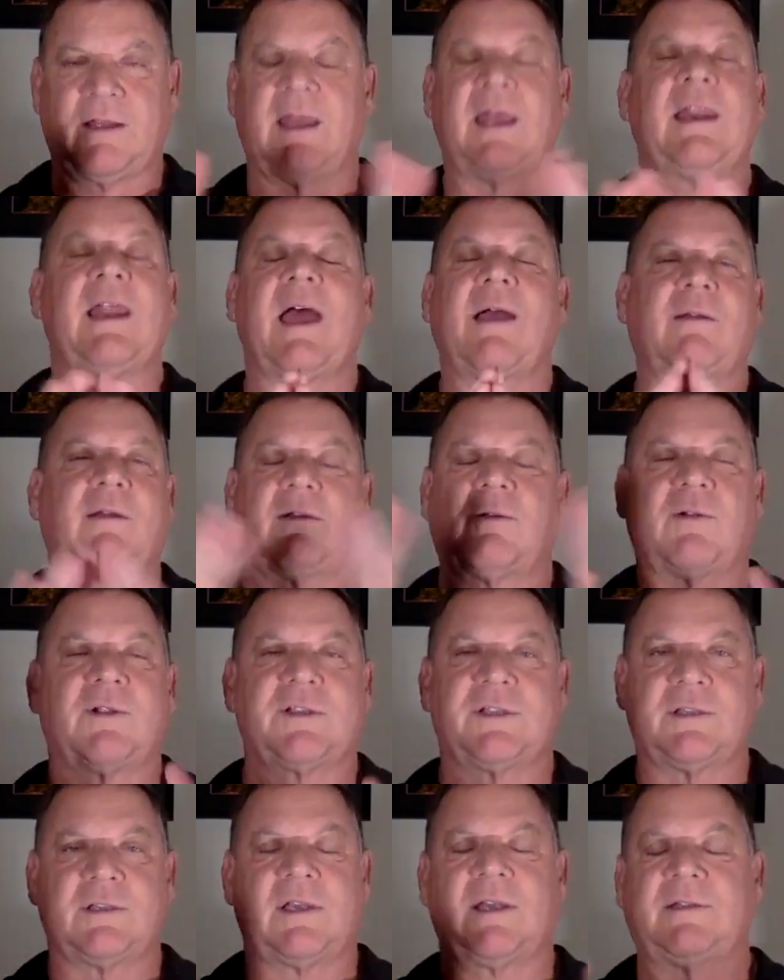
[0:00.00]
And of
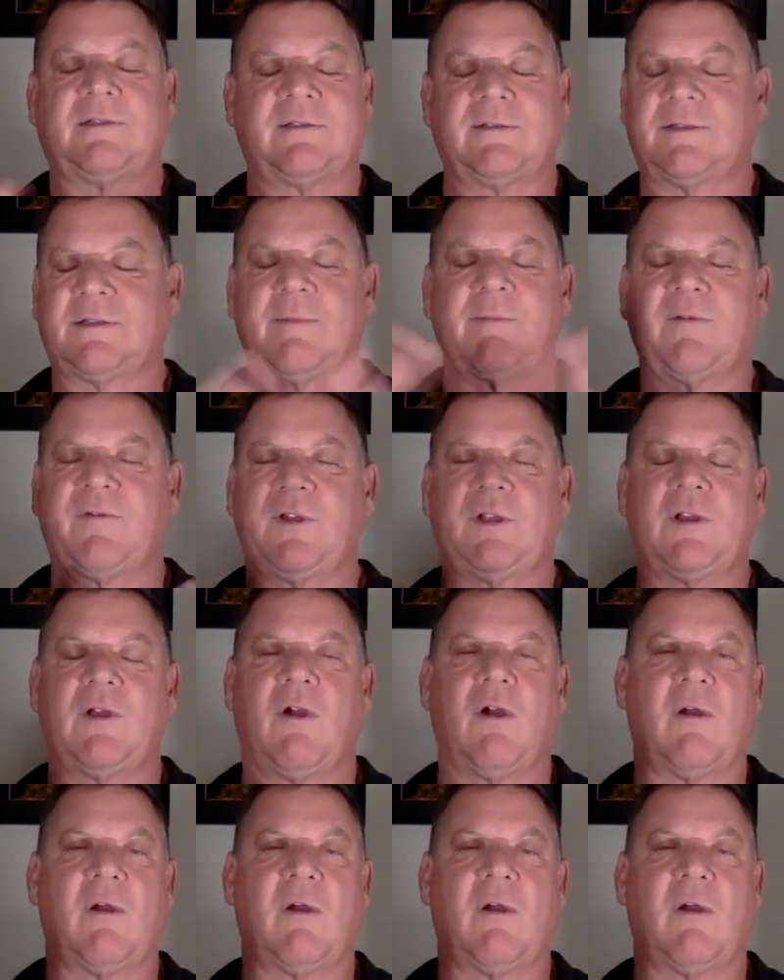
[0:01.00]
course, as some of you know,